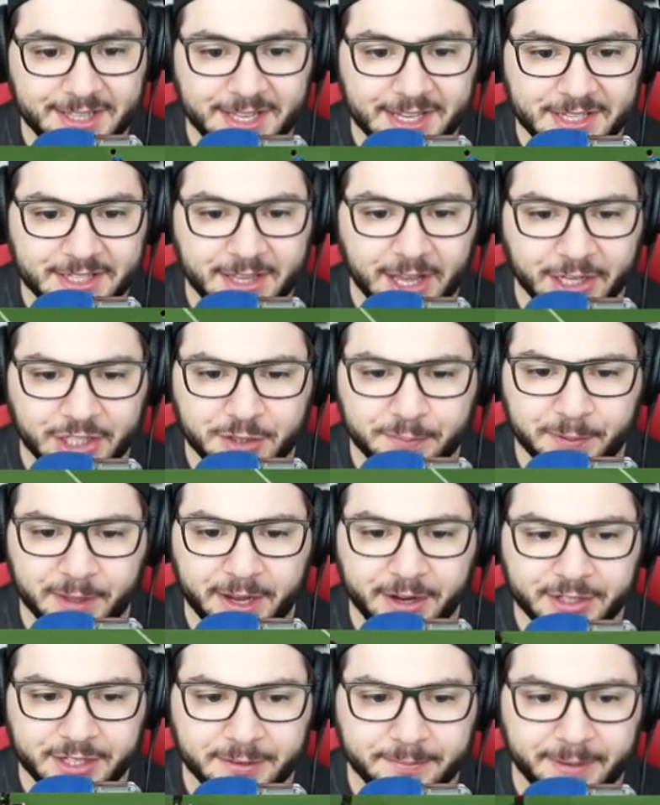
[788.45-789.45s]
these Dutch
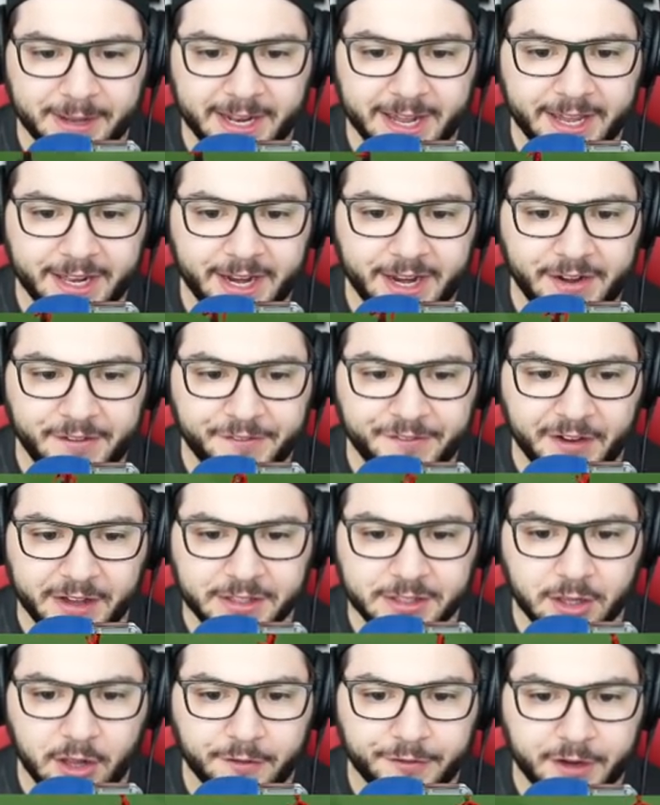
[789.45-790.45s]
players, and Pellegrini
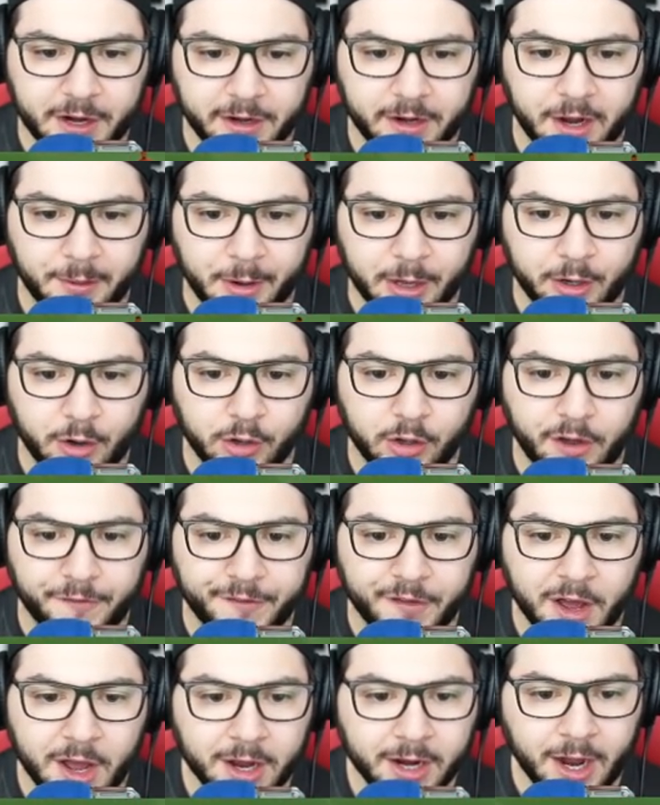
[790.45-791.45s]
finds Löfgren. Come on,
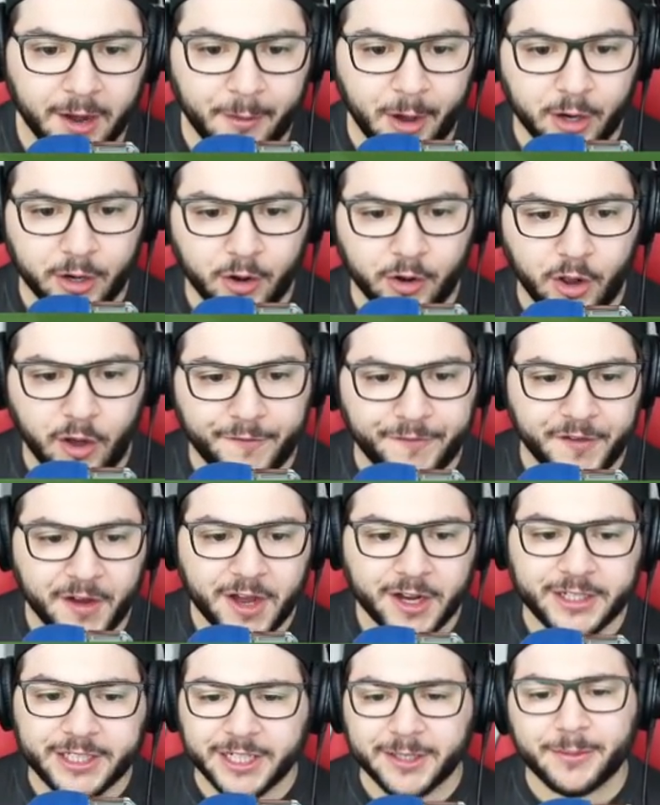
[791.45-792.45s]
Olaf. Come on, Olaf.
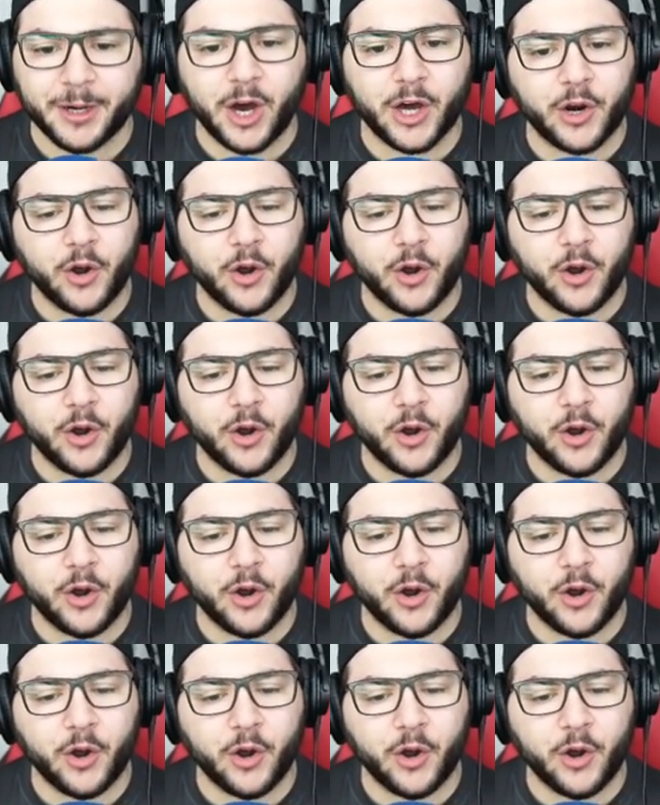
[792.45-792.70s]
Come on,